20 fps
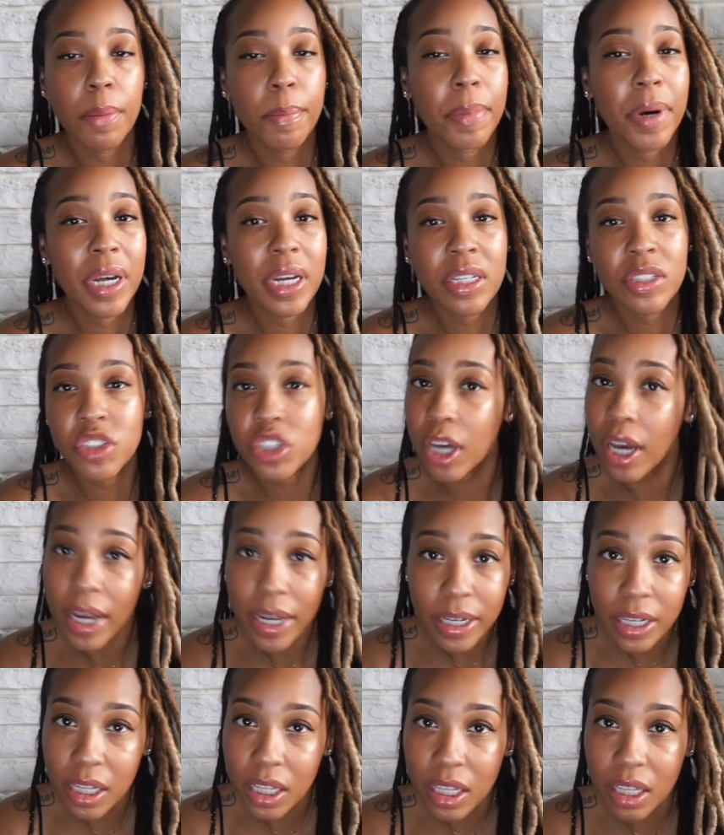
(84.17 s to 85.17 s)
But in
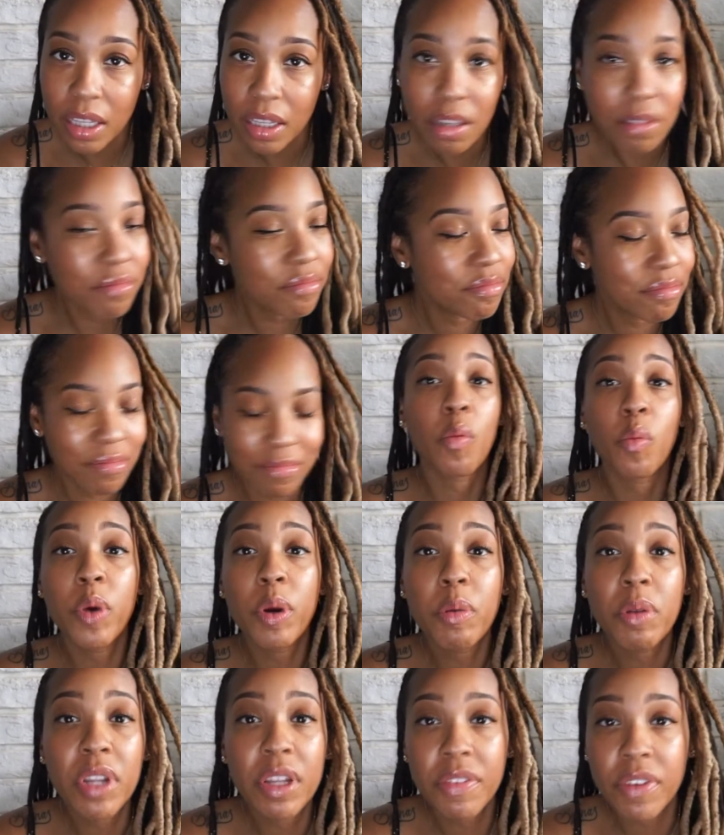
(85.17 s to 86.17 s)
China, we
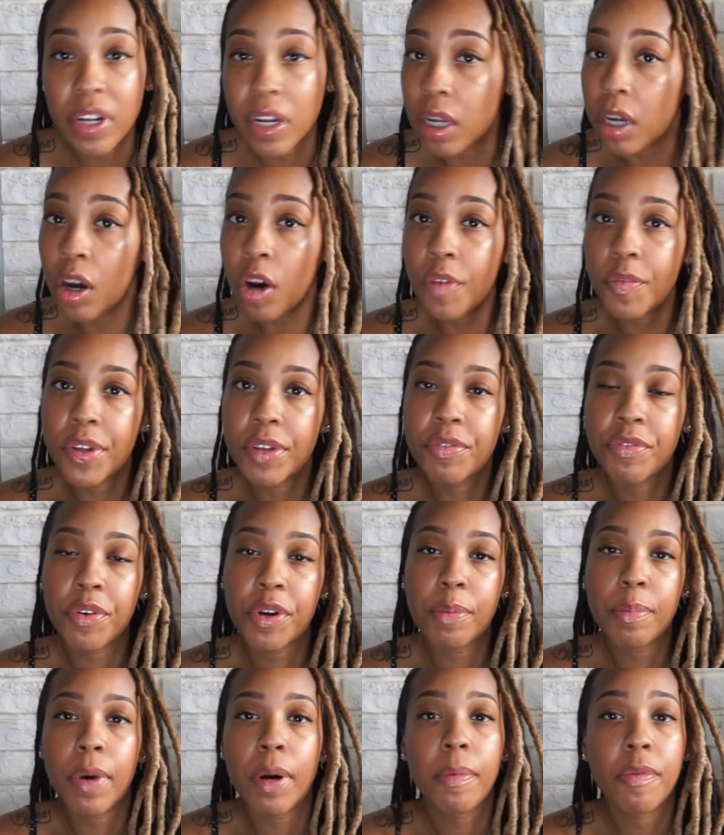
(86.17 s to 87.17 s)
were living in a COVID-free
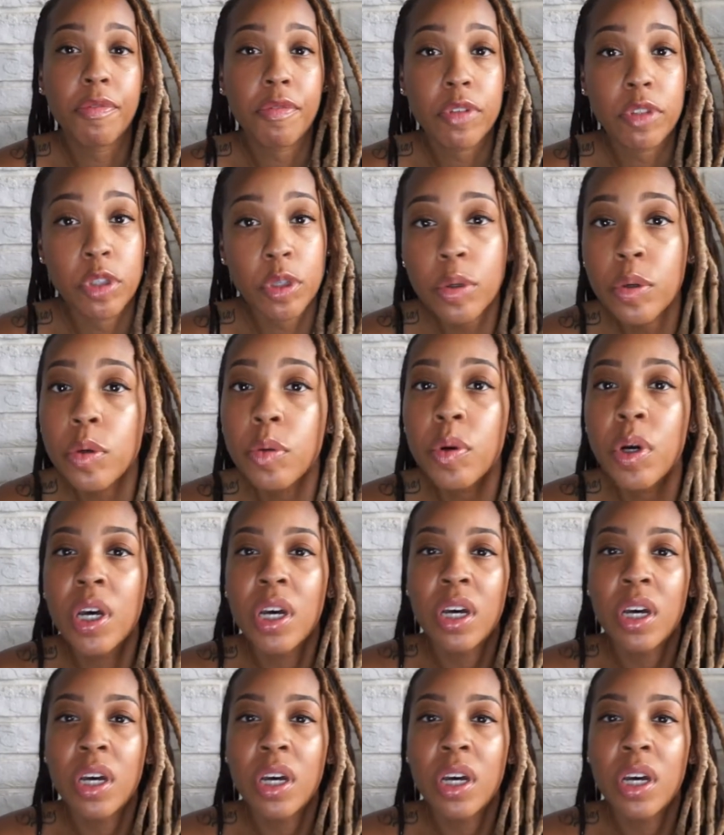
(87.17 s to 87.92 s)
bubble for 2